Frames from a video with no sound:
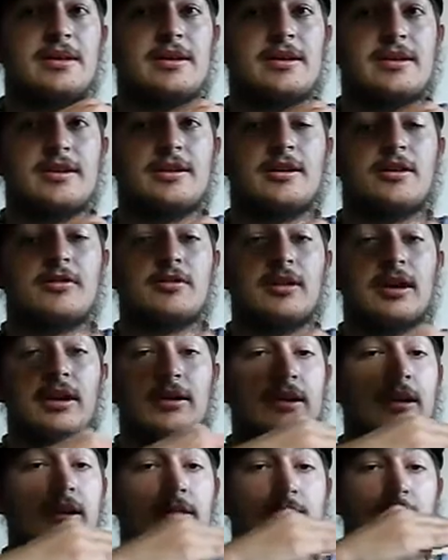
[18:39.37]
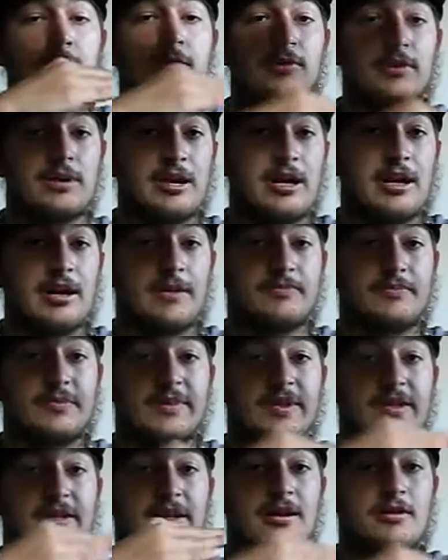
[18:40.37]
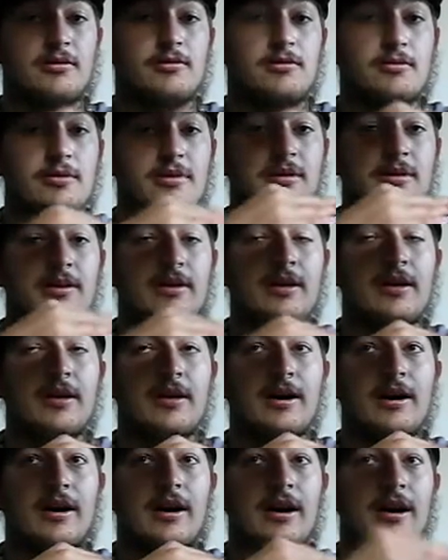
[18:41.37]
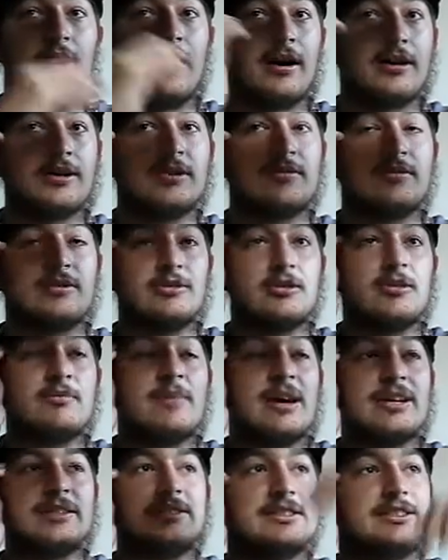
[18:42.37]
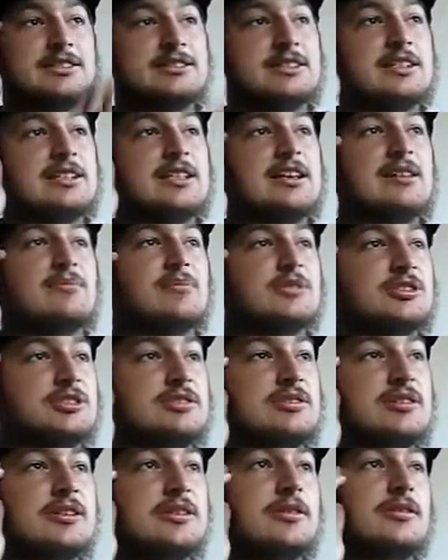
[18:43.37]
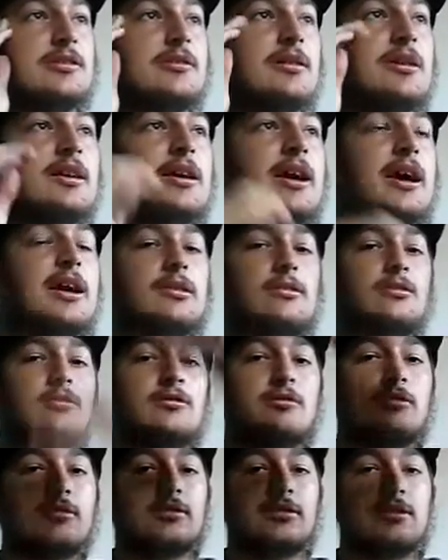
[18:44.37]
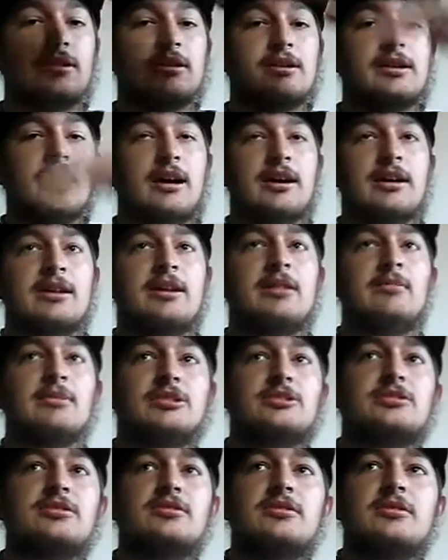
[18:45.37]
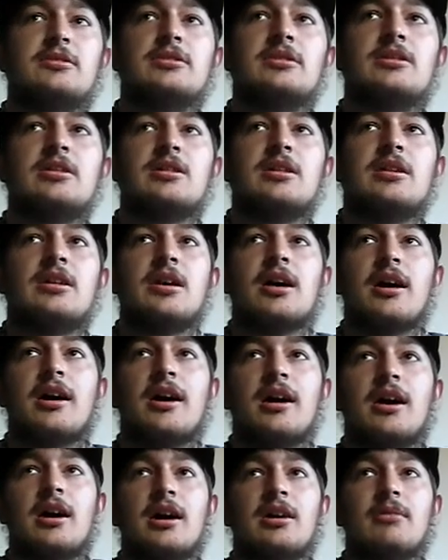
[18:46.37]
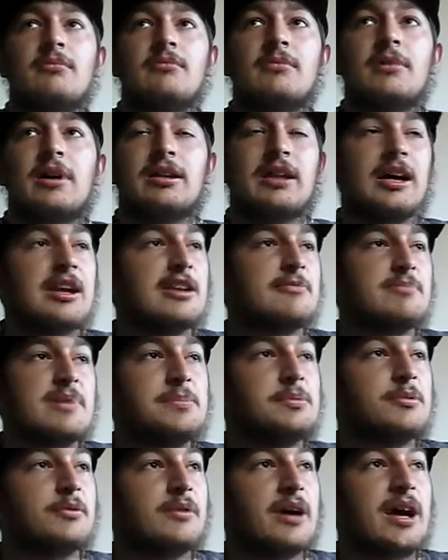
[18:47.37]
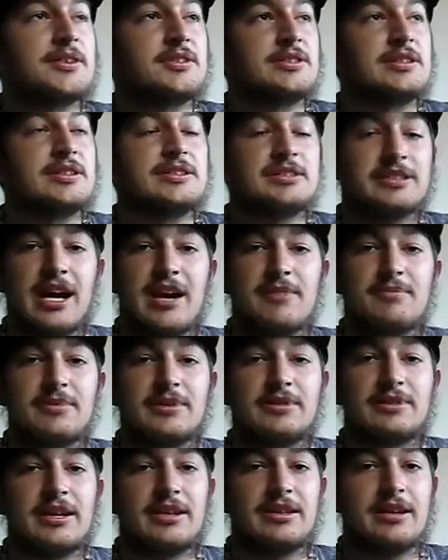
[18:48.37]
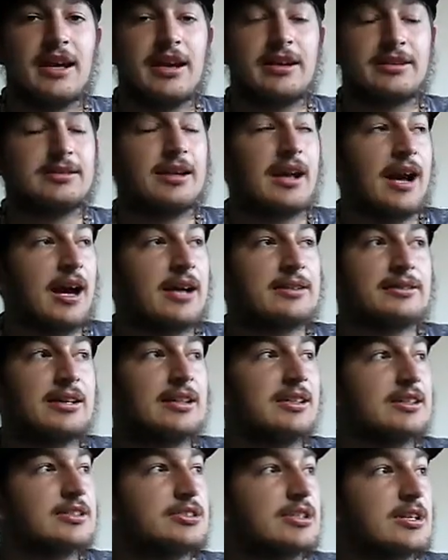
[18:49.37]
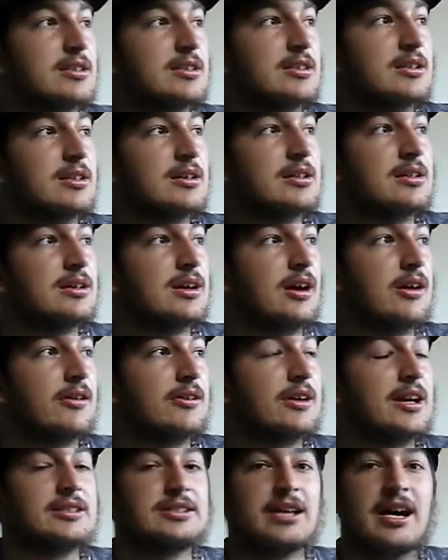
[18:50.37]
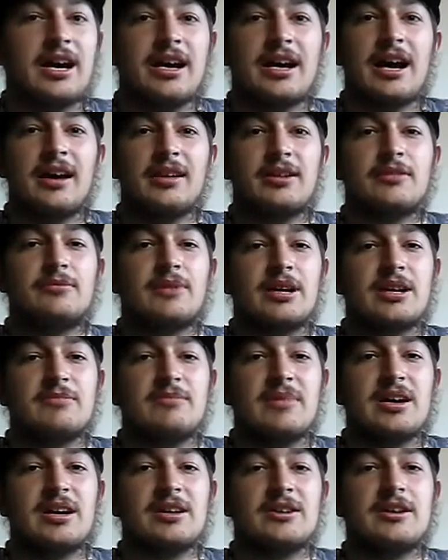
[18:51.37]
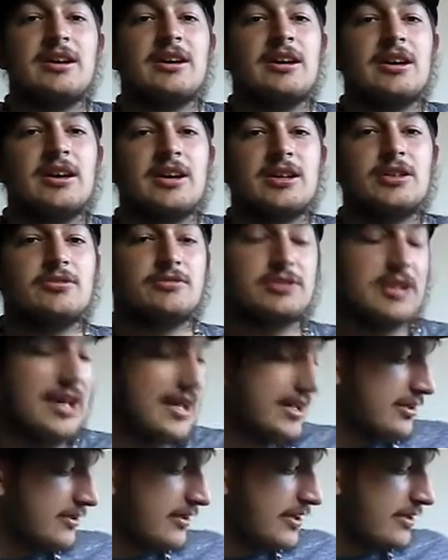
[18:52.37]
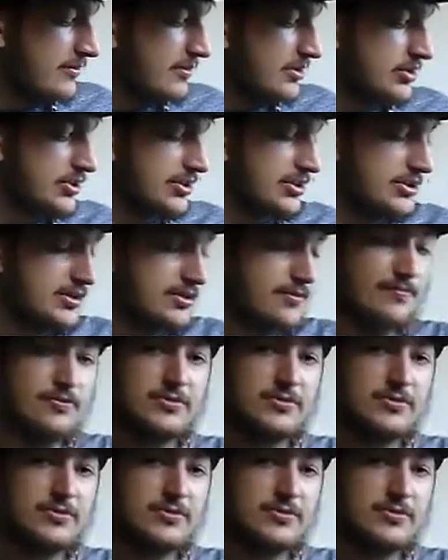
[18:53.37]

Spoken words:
and more, you can basically see the image clearer in a longer image. A lot of people will actually stop and acknowledge it. Okay, so I highly recommend you take your images